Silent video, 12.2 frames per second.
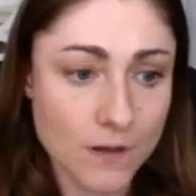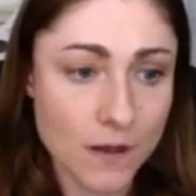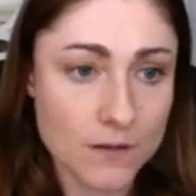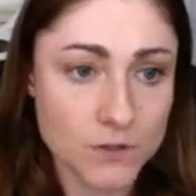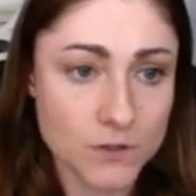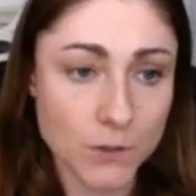
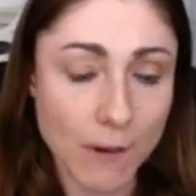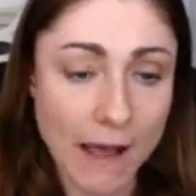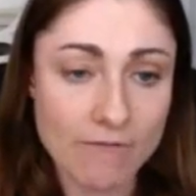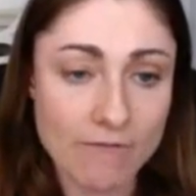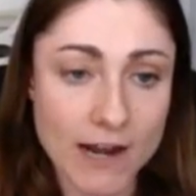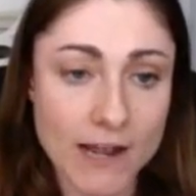So you
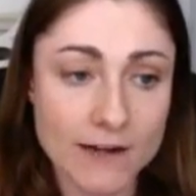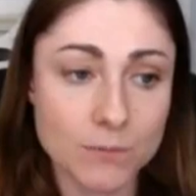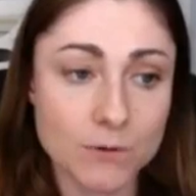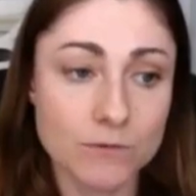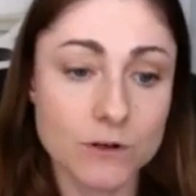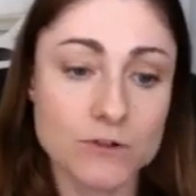have that
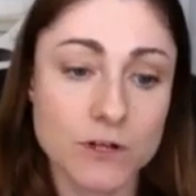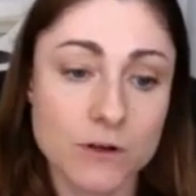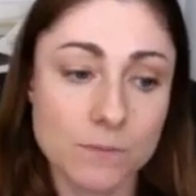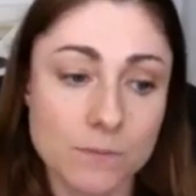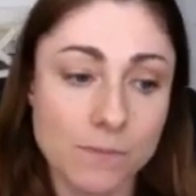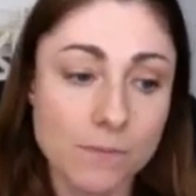editable
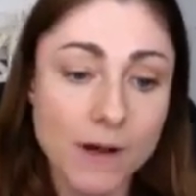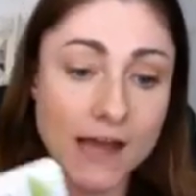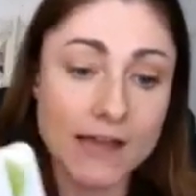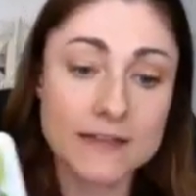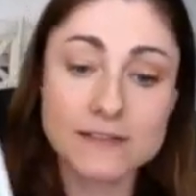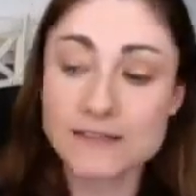version,
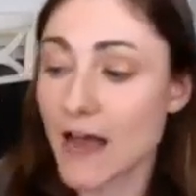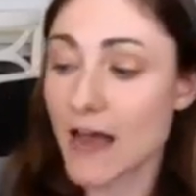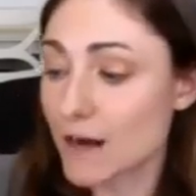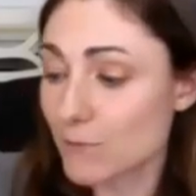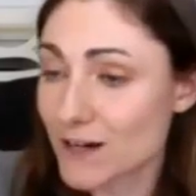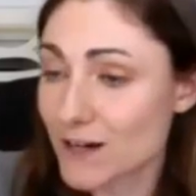but
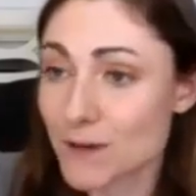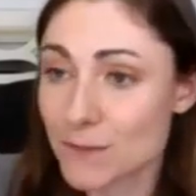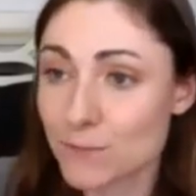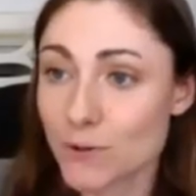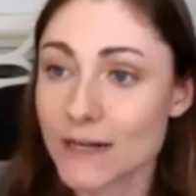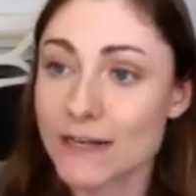I
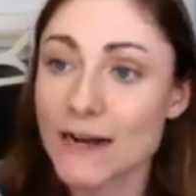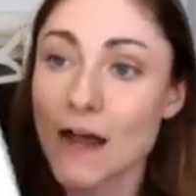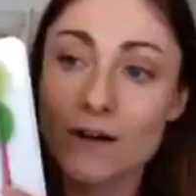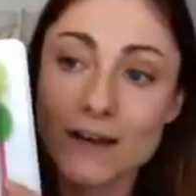recommend printing it out.